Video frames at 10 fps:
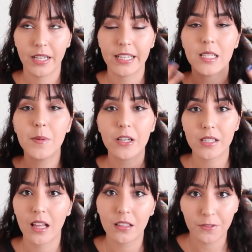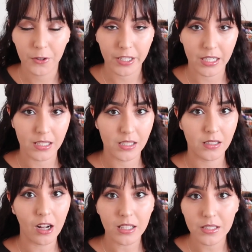And that's because California's
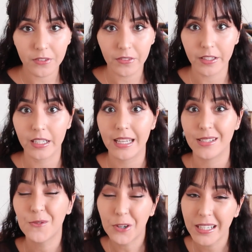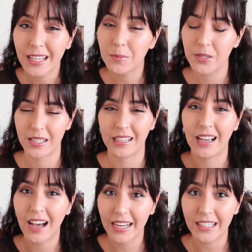cost of living is 49%
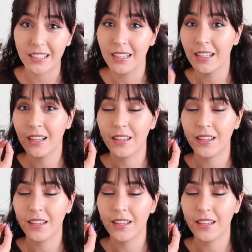higher